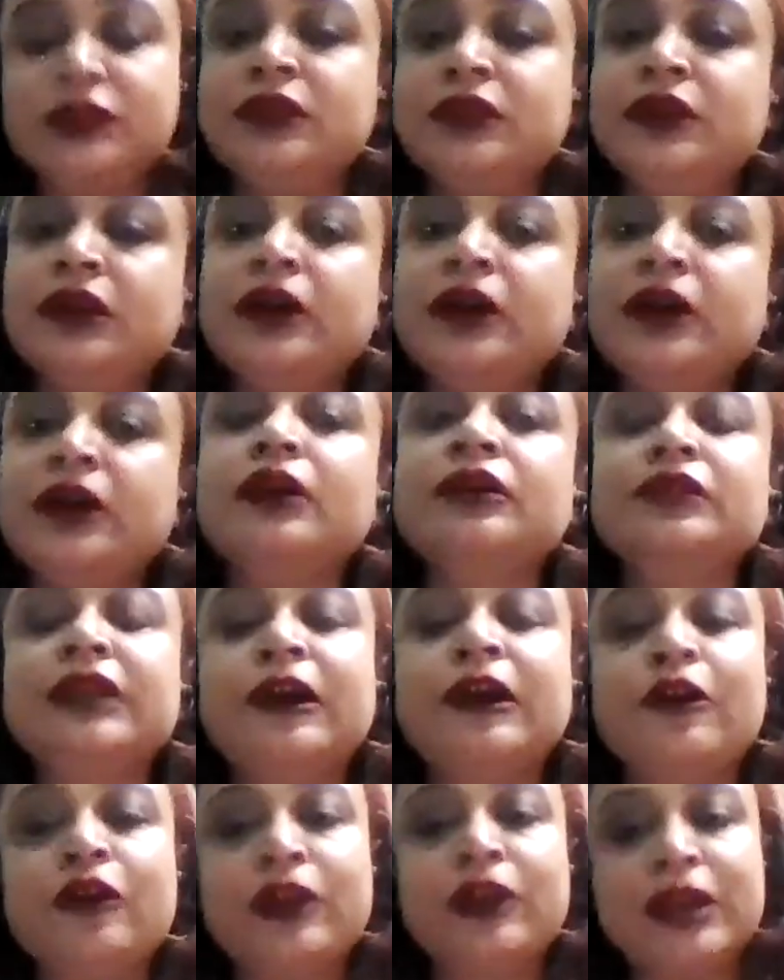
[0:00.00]
the
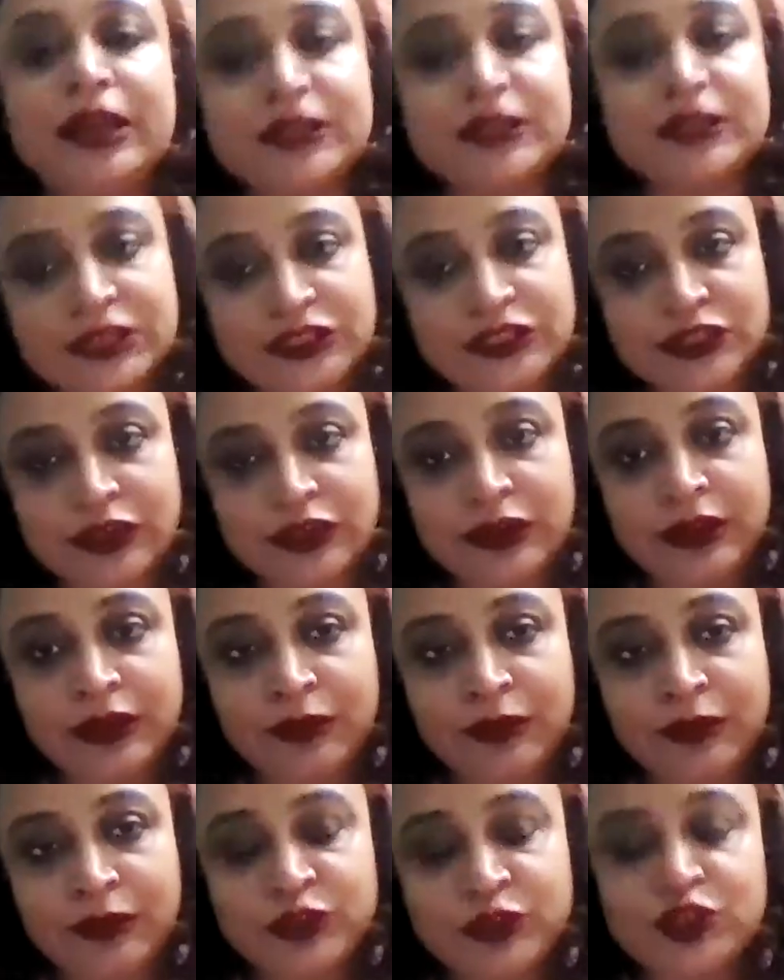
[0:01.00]
organization
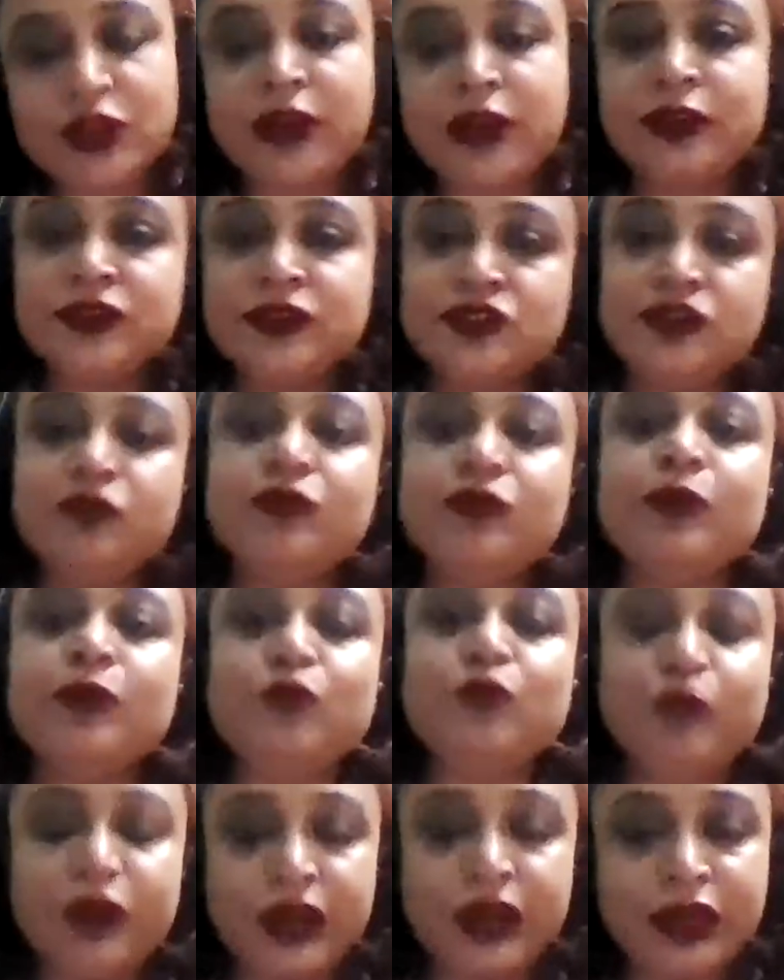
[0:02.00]
in which organization you are
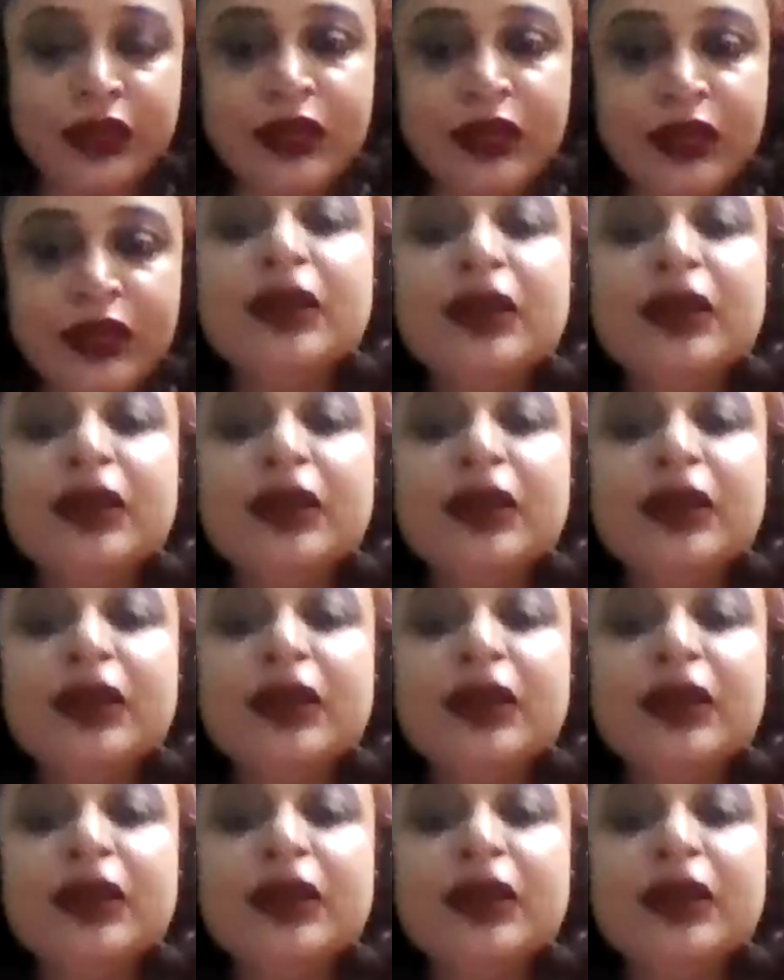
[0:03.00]
working.